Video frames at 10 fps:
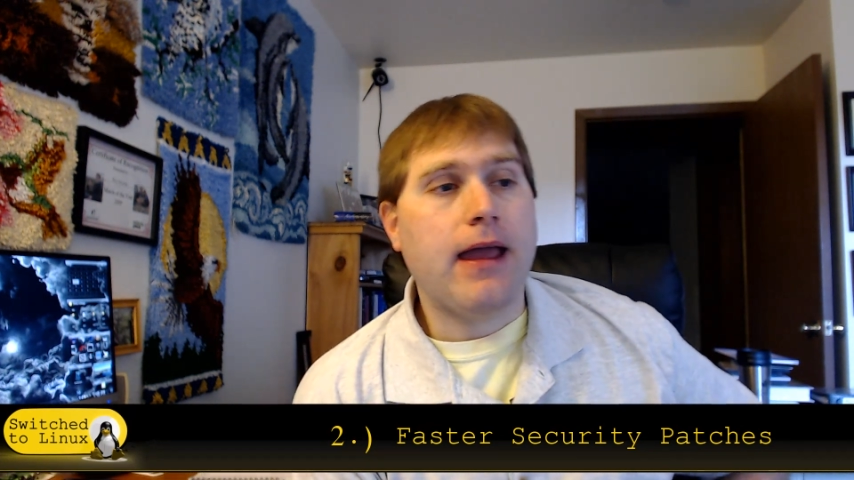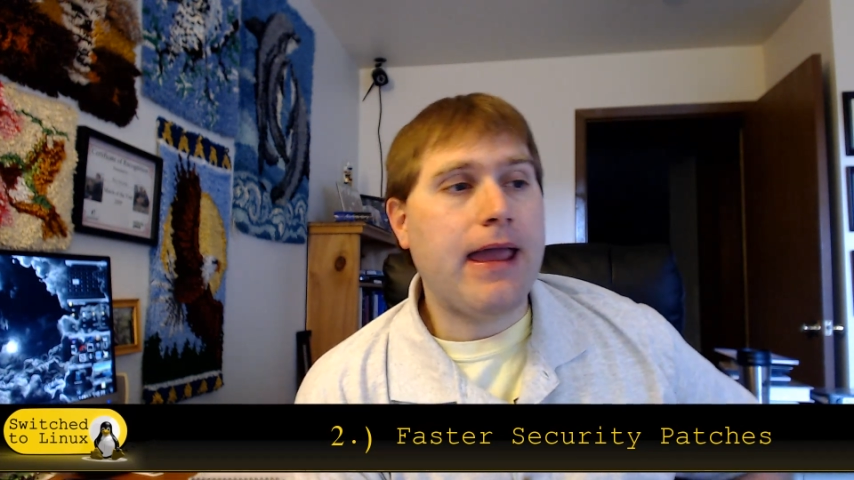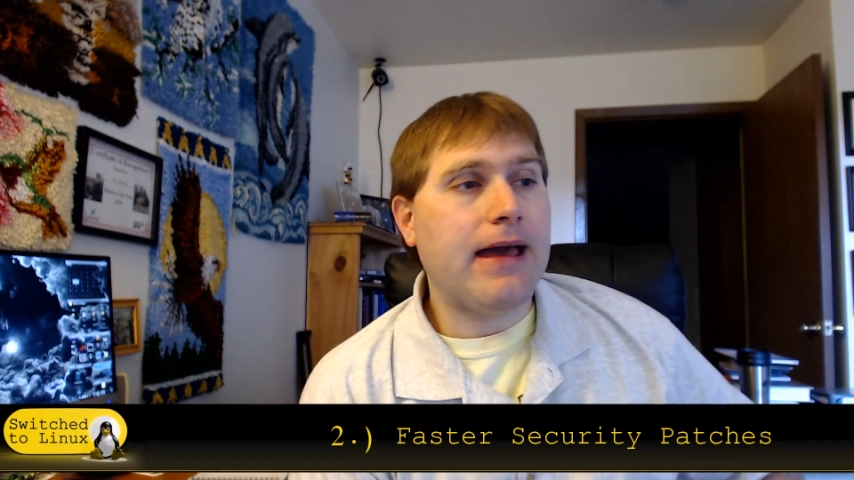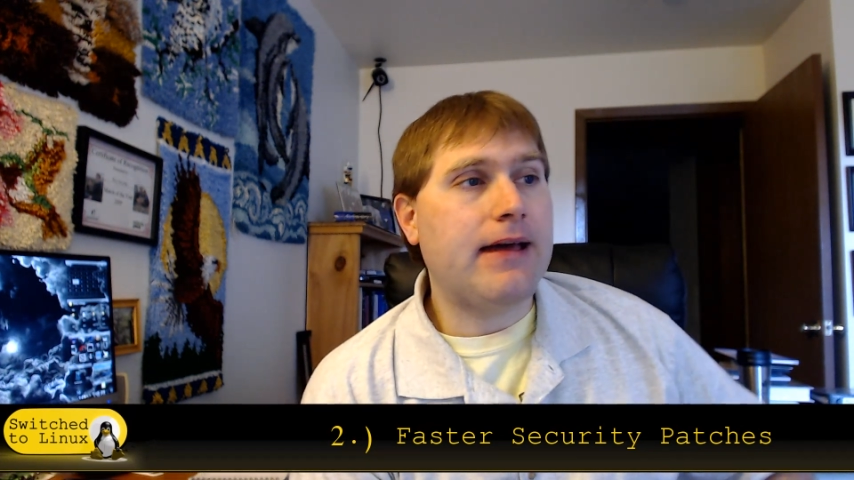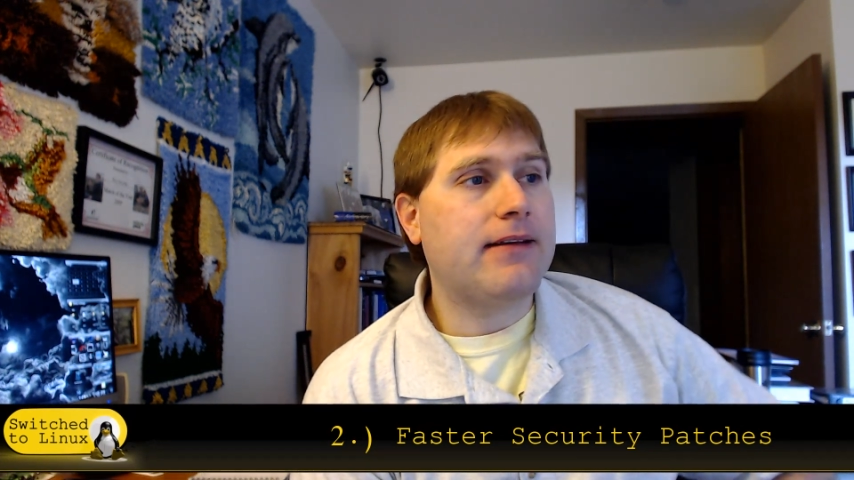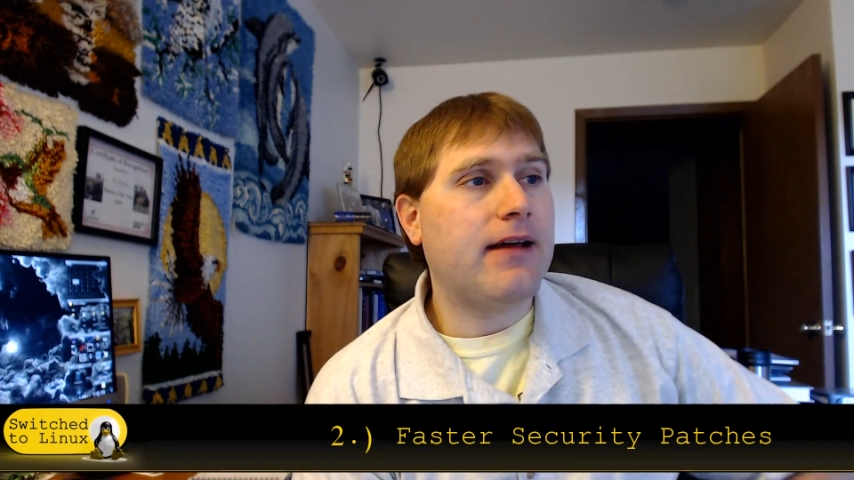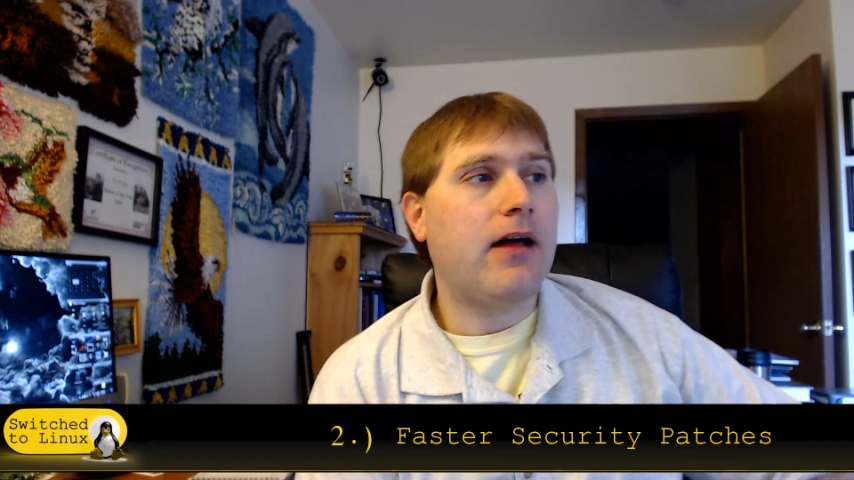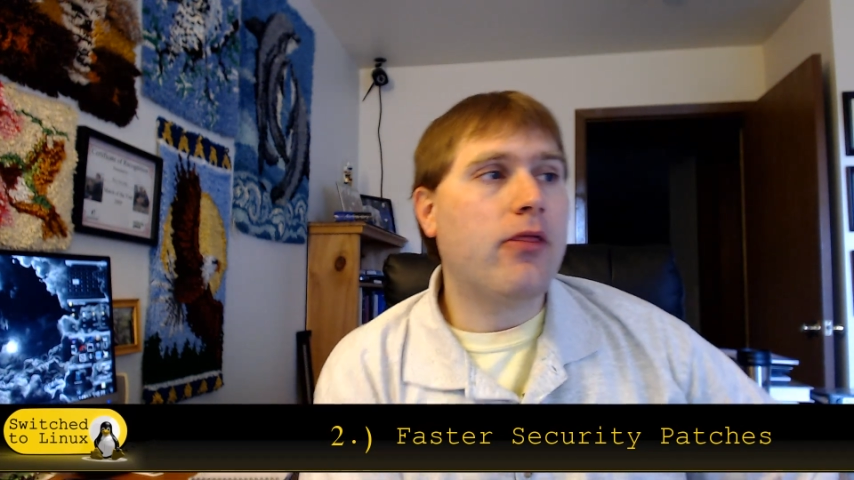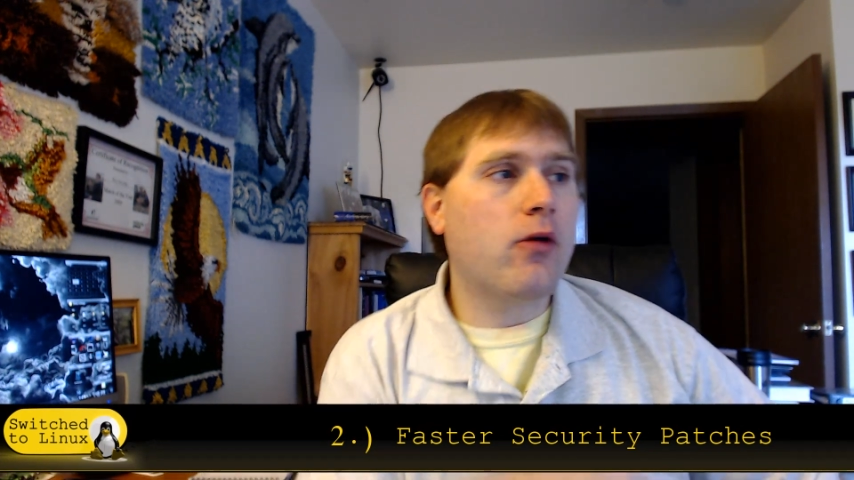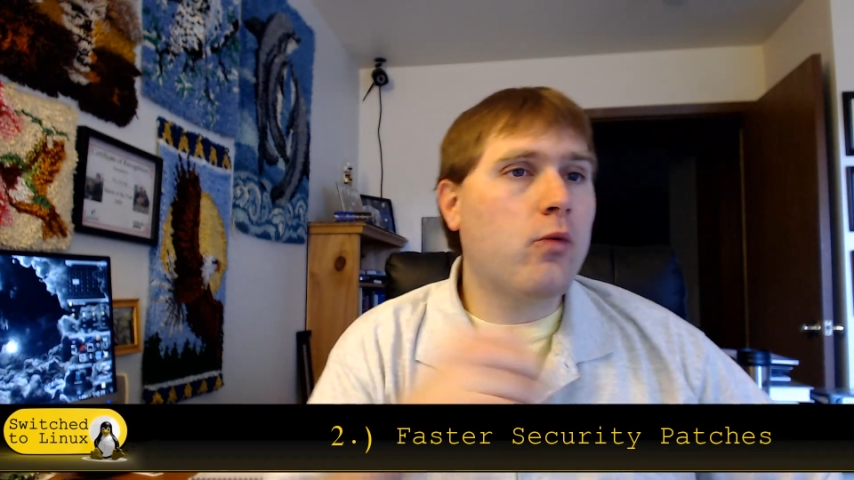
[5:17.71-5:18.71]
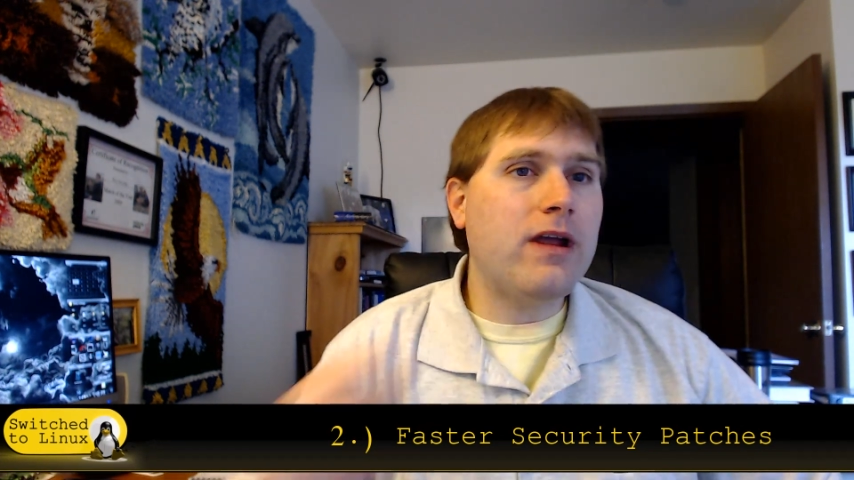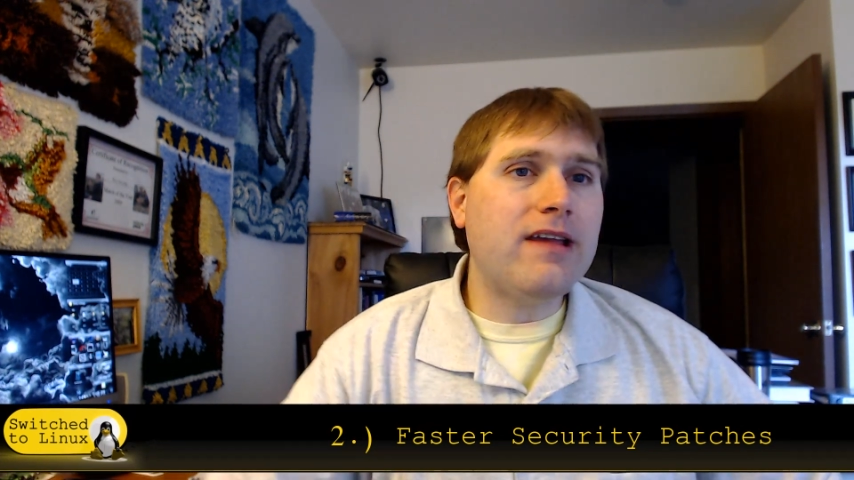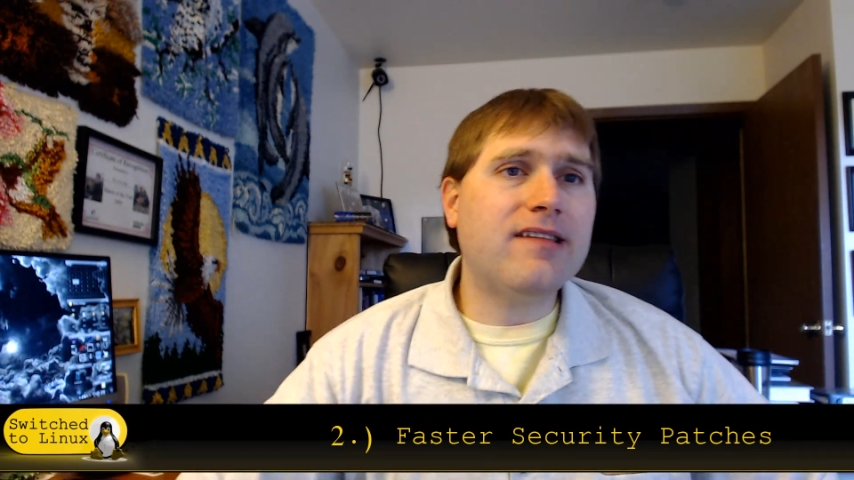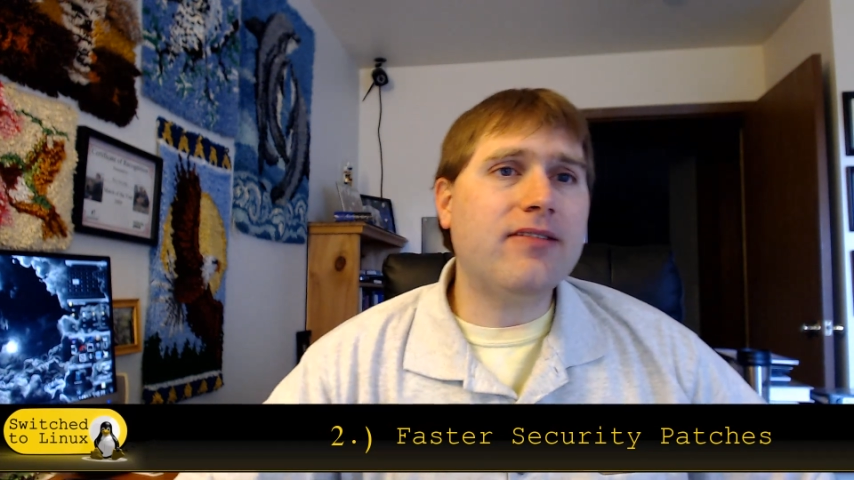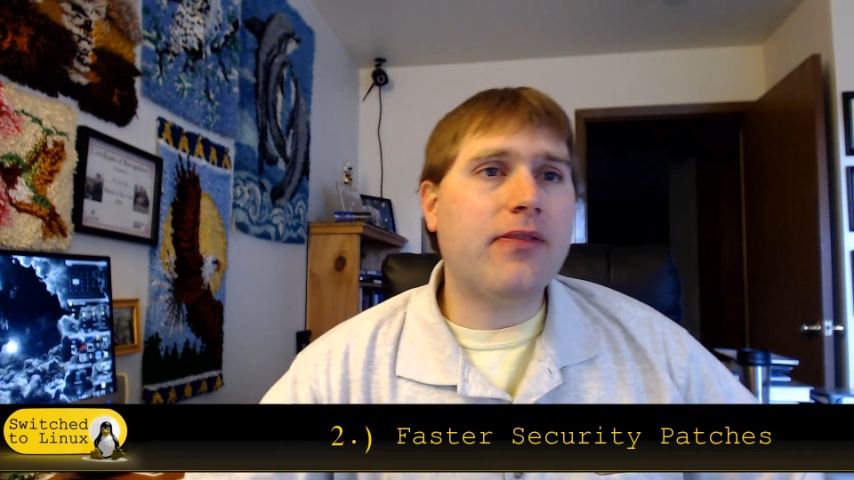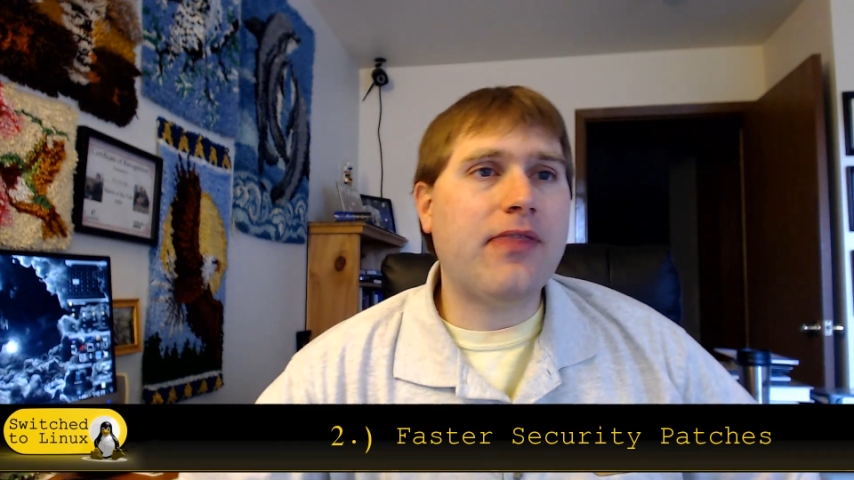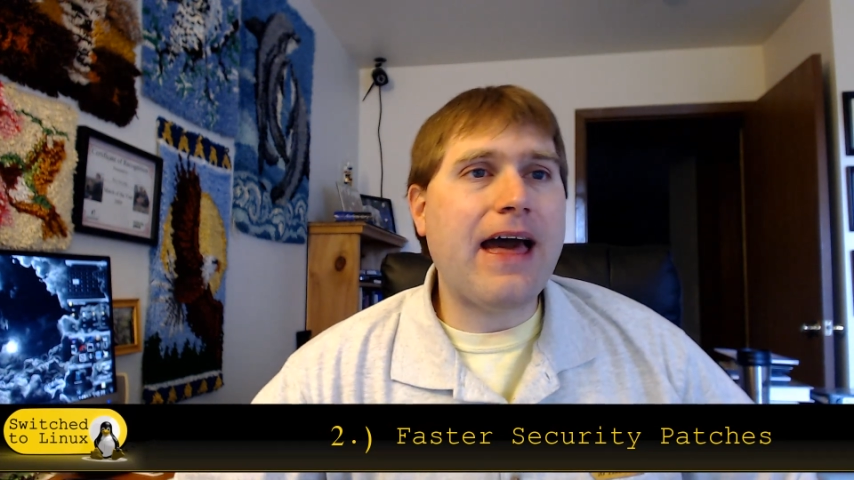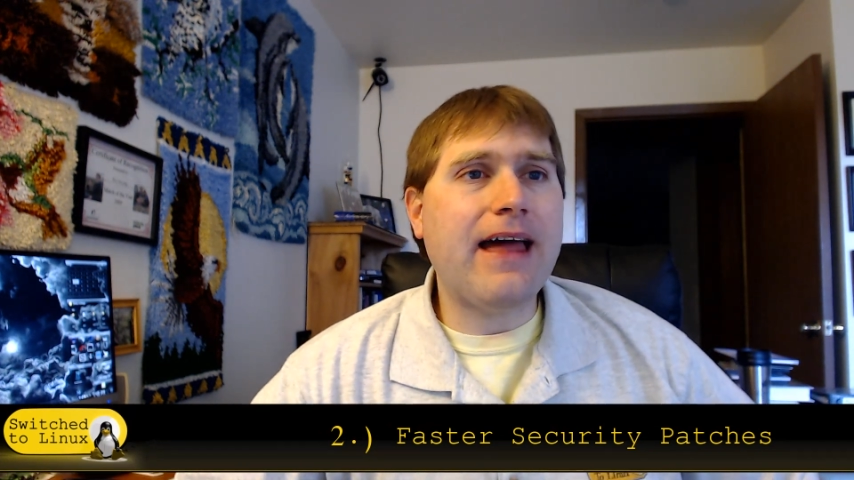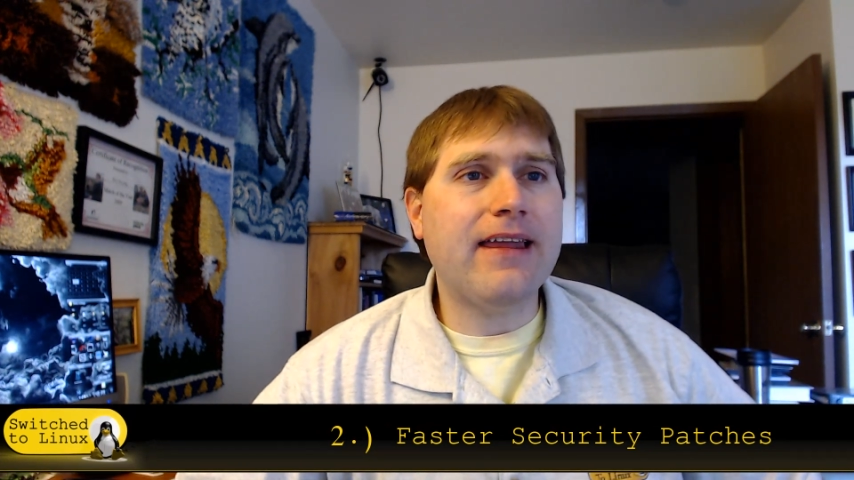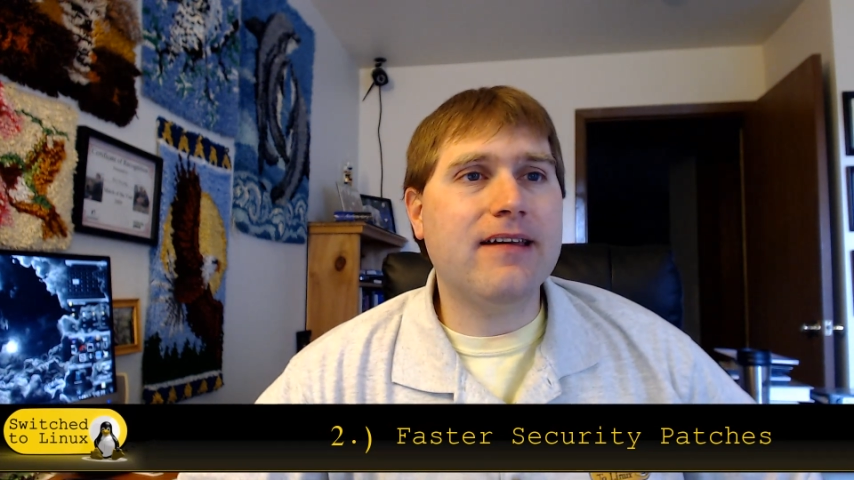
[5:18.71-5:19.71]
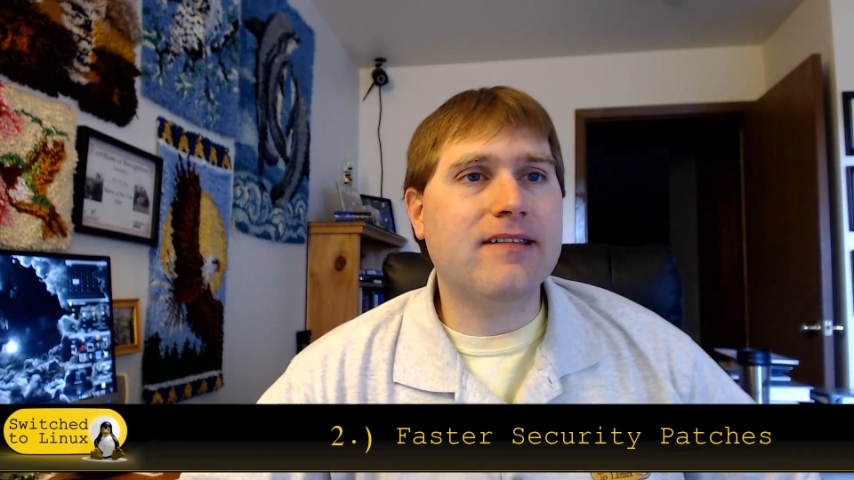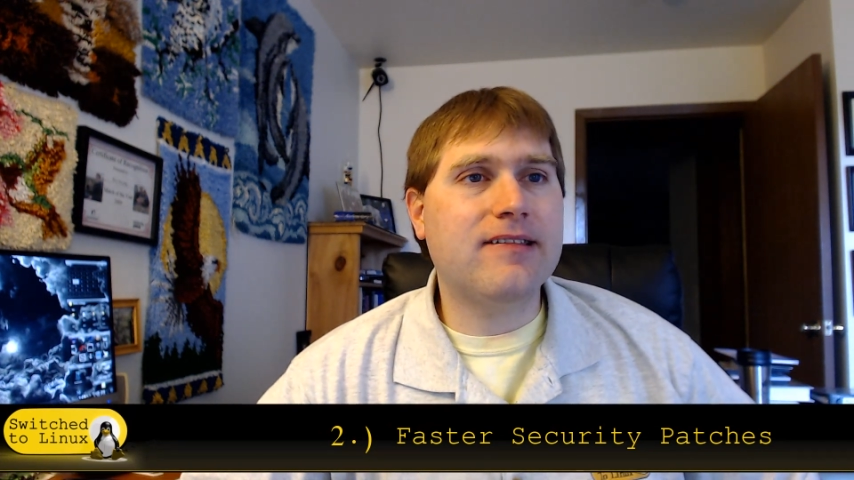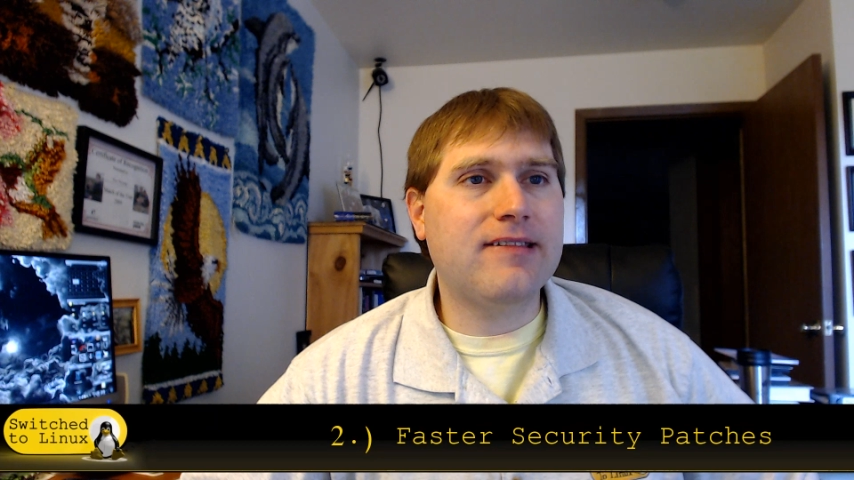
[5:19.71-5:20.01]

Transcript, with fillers: And uh, the reason that that is